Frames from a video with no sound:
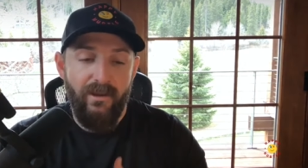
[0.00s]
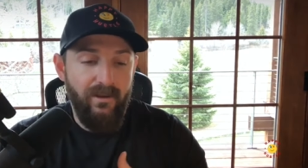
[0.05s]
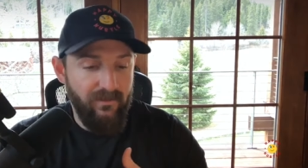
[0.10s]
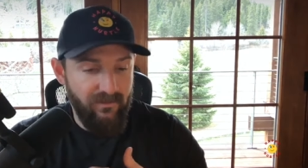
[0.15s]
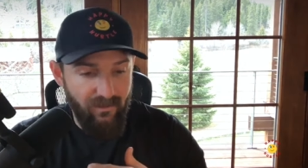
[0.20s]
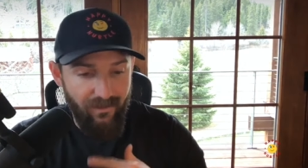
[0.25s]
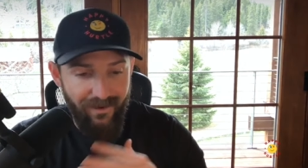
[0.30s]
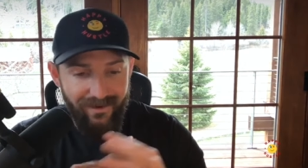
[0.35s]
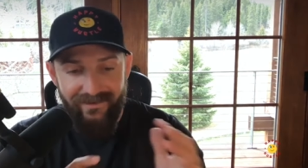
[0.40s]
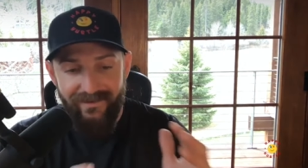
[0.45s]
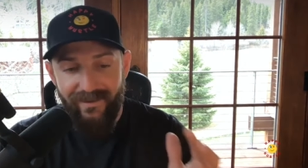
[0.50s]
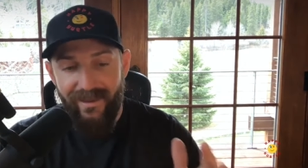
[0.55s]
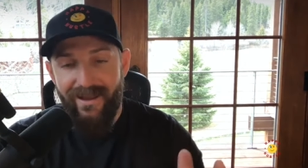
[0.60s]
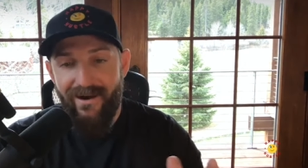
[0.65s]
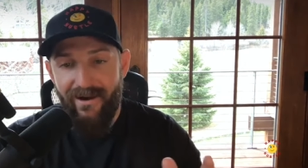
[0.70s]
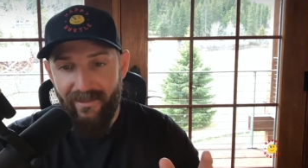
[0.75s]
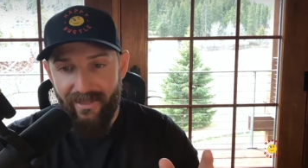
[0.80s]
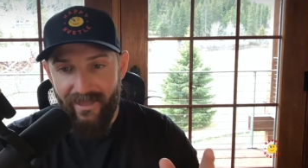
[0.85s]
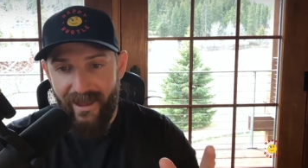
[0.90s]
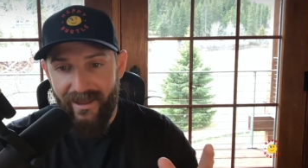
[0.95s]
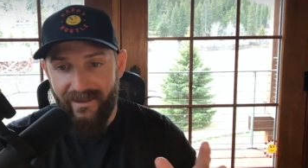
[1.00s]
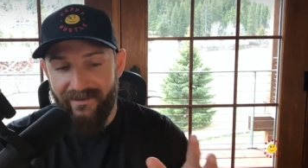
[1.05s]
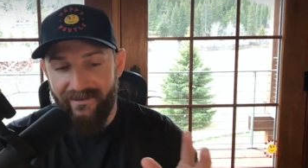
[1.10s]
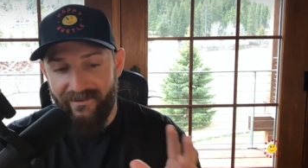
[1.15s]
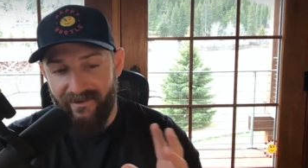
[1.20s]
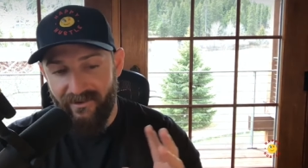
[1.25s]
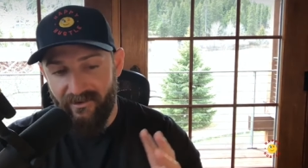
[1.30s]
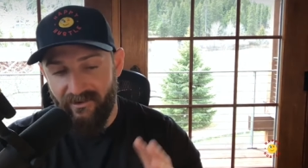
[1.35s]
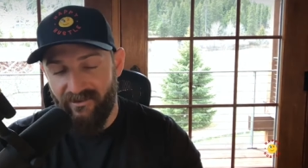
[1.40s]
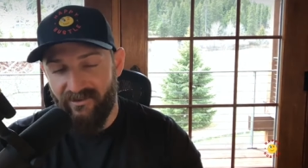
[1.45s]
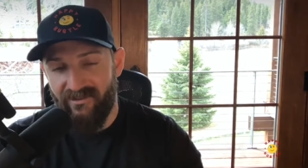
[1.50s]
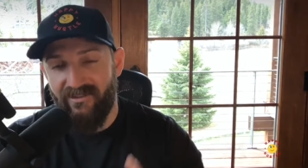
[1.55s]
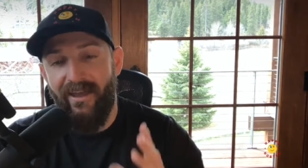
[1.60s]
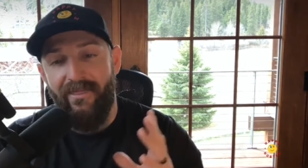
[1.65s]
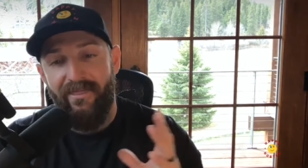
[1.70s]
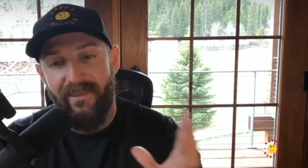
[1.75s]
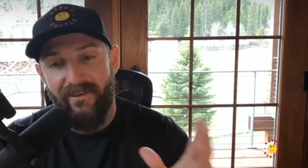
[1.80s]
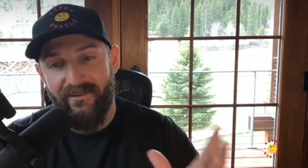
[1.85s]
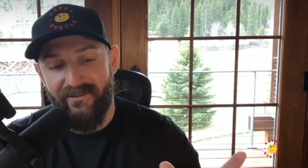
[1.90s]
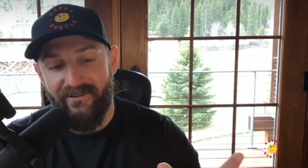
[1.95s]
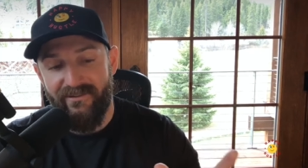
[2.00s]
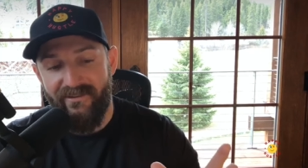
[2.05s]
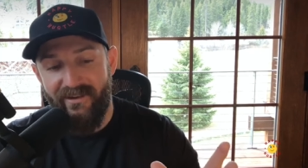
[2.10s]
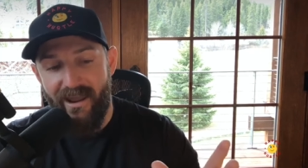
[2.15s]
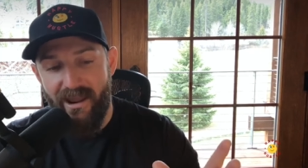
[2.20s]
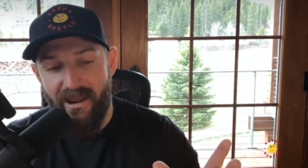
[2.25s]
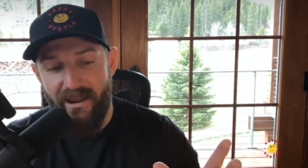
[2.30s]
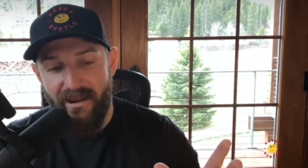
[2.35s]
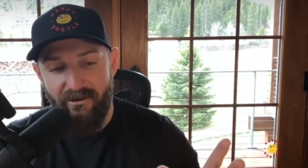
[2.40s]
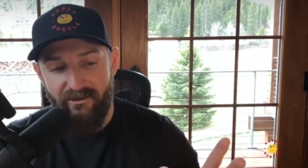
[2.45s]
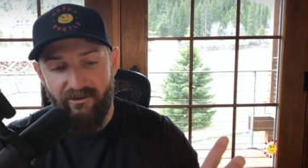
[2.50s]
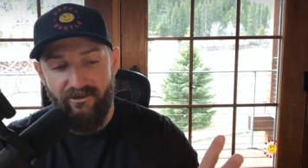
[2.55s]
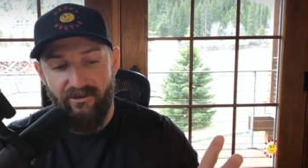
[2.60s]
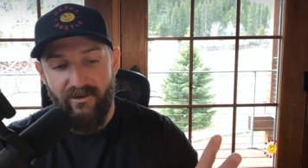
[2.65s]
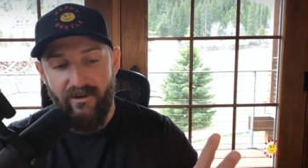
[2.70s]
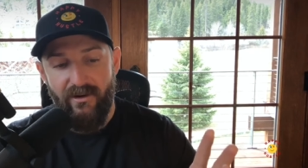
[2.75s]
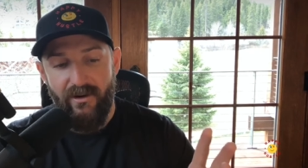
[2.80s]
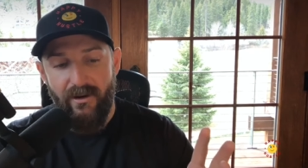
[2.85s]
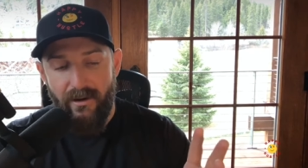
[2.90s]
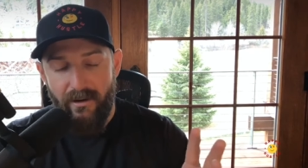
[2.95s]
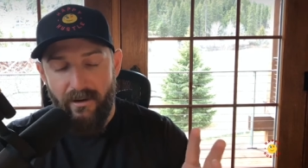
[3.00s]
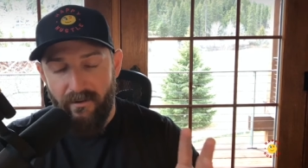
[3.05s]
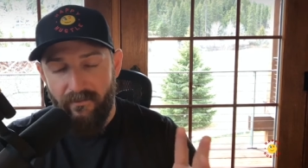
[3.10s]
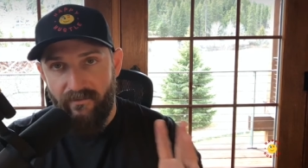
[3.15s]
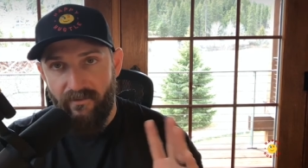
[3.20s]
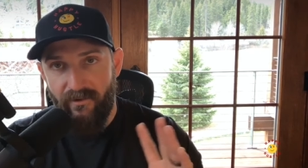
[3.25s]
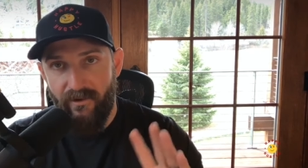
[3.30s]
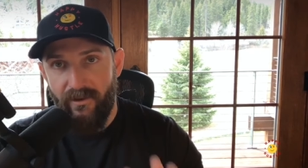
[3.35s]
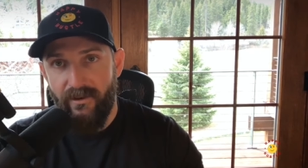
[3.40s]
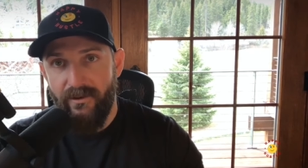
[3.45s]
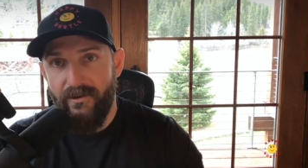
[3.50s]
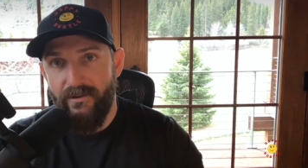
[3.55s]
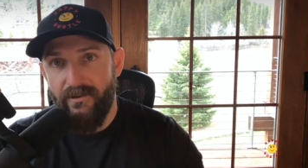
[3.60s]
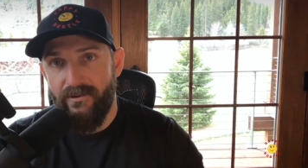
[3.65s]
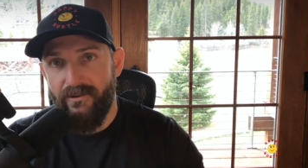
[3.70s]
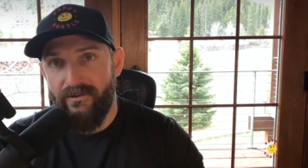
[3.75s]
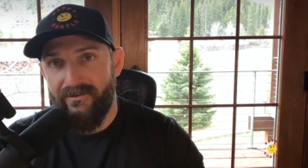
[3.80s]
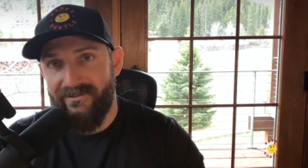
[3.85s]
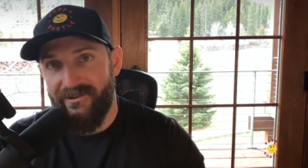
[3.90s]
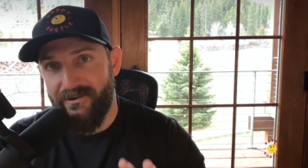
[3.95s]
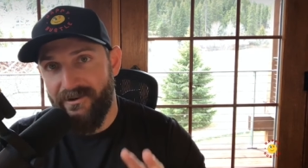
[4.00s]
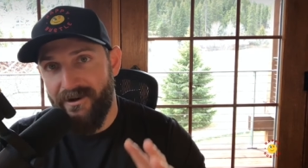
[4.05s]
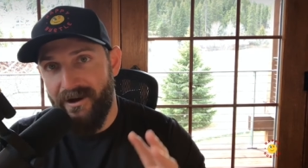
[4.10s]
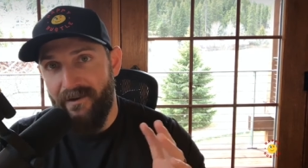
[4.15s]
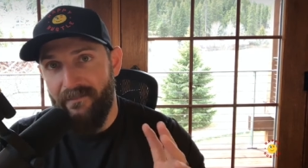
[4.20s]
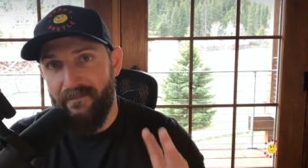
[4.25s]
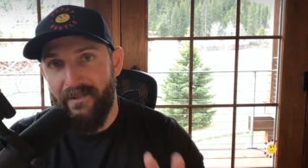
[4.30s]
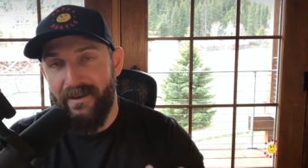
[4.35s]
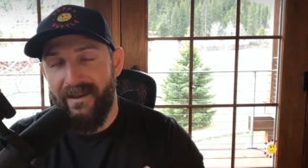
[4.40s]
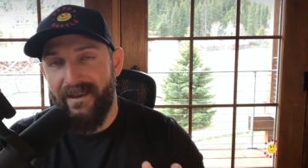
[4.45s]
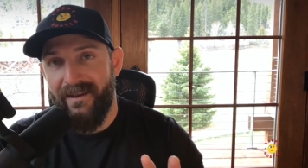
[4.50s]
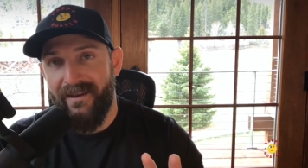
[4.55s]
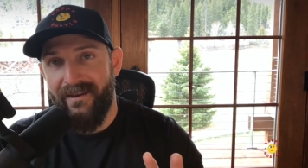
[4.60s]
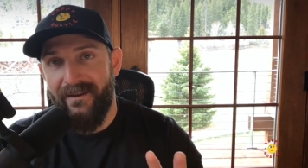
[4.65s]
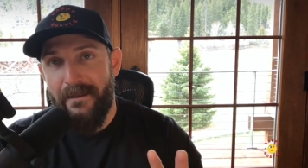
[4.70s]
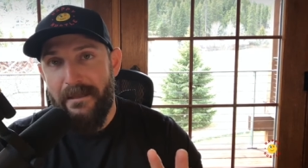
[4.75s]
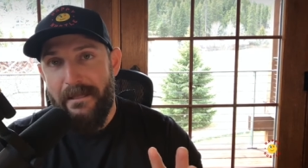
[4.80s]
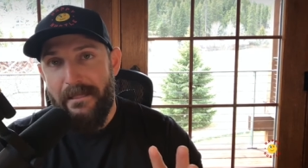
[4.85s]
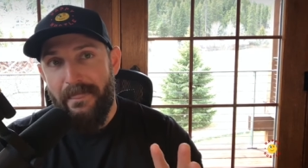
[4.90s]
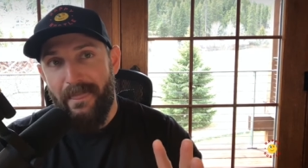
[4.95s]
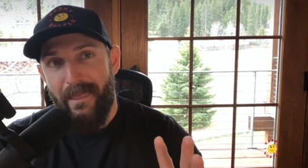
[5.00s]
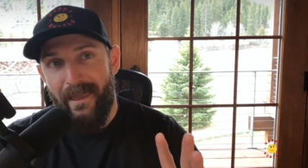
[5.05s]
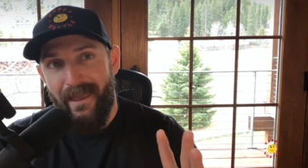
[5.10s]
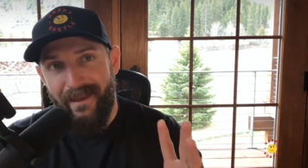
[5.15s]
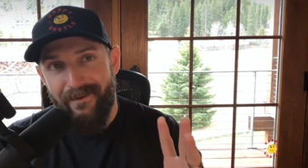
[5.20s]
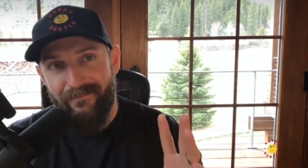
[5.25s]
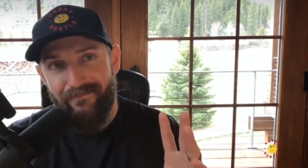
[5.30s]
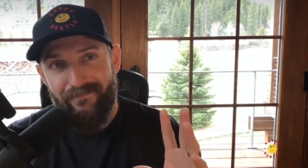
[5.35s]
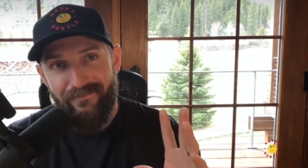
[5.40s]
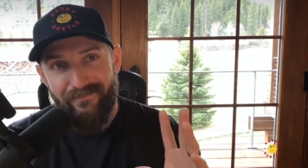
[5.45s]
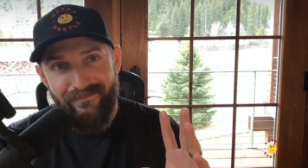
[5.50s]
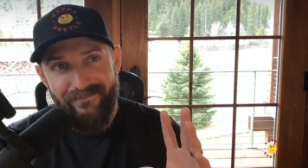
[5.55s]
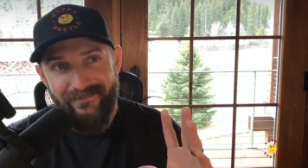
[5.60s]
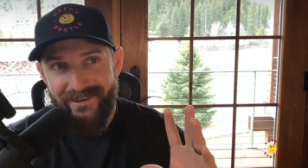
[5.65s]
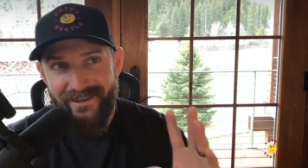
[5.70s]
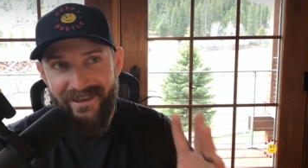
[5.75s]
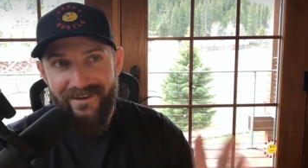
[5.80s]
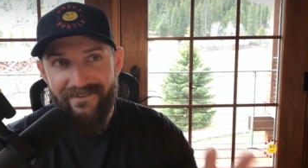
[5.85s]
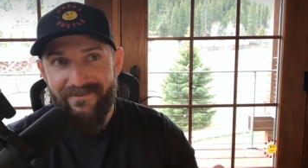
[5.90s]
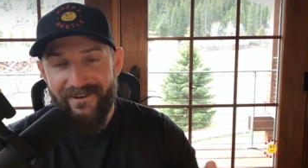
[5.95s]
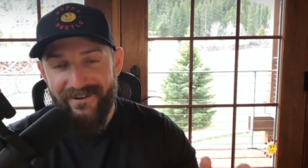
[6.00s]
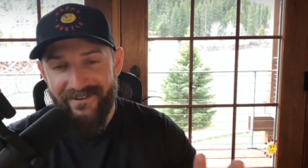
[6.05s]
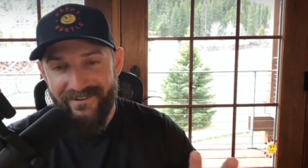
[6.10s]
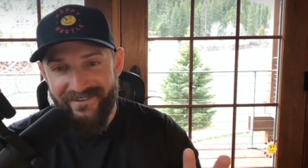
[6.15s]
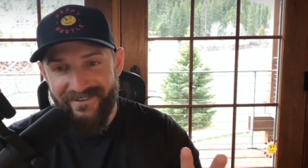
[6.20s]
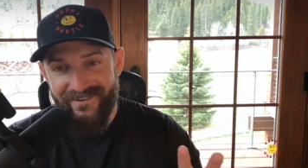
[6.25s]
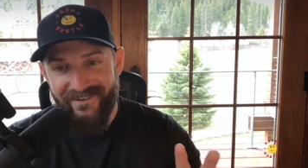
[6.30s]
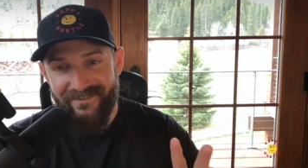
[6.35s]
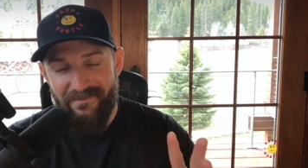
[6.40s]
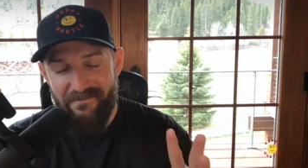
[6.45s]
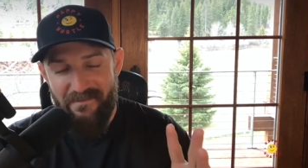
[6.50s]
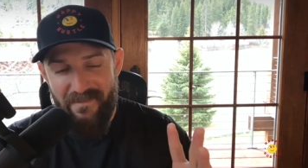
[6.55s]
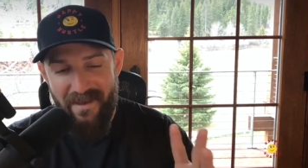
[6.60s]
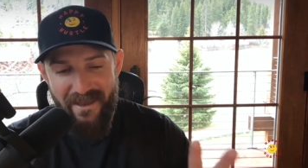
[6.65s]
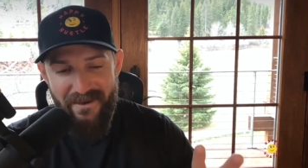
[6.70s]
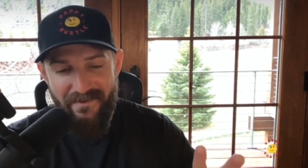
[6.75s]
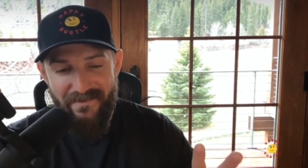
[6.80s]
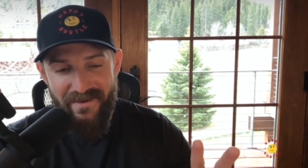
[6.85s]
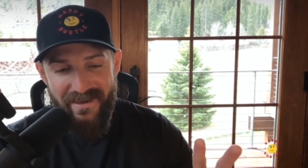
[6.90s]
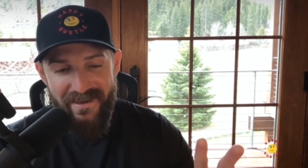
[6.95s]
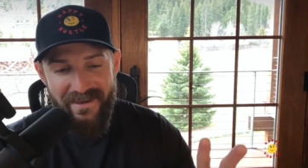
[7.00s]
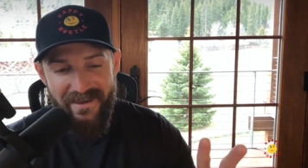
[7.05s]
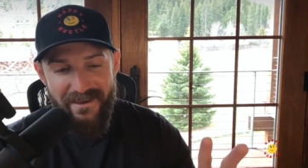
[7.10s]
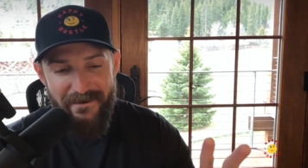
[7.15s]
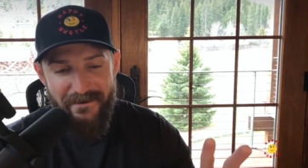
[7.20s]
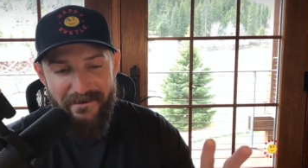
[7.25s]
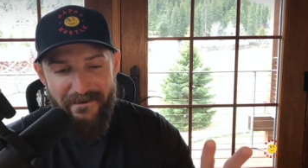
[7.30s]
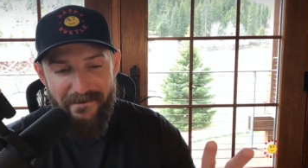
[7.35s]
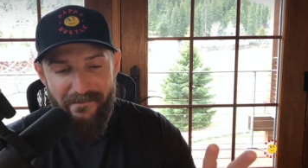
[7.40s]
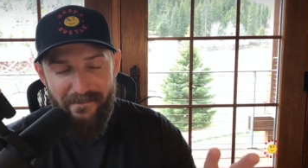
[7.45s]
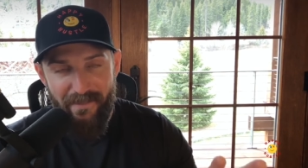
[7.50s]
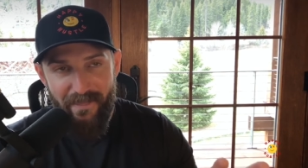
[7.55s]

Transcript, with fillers: So I right. say all that to just set the stage for you to come in and give us maybe